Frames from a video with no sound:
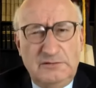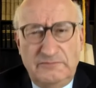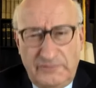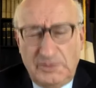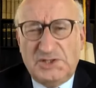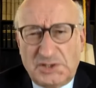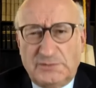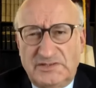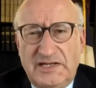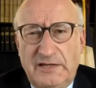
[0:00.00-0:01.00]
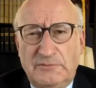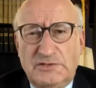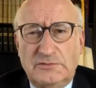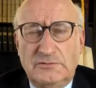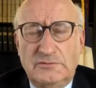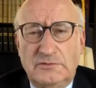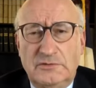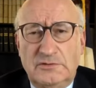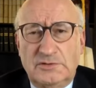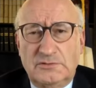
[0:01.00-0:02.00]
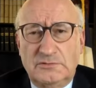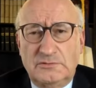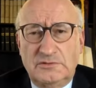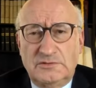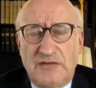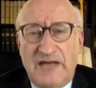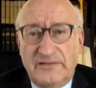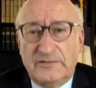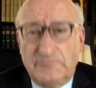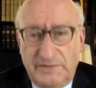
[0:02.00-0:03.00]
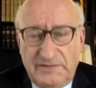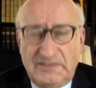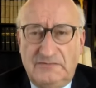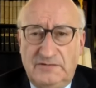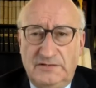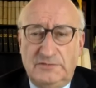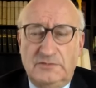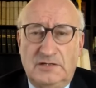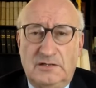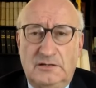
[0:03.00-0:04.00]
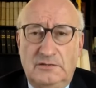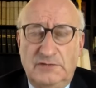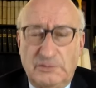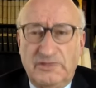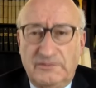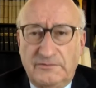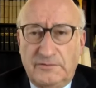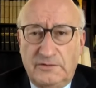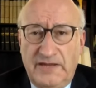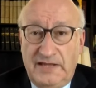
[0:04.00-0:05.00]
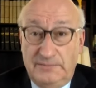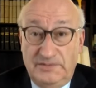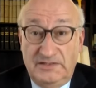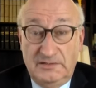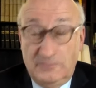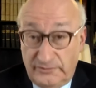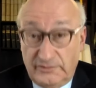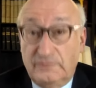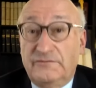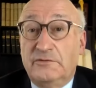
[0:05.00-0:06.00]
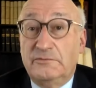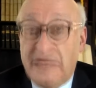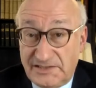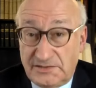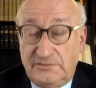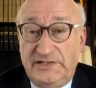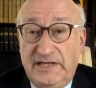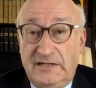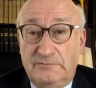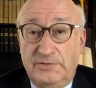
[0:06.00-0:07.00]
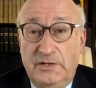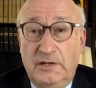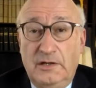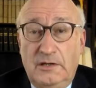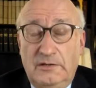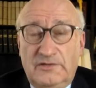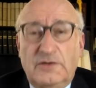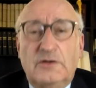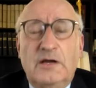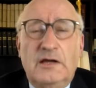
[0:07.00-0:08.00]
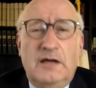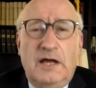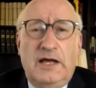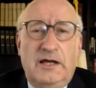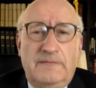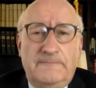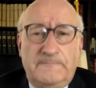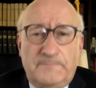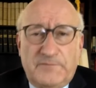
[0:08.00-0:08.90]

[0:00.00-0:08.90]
in a very short time to answer positively to our request for help, also for military help. So I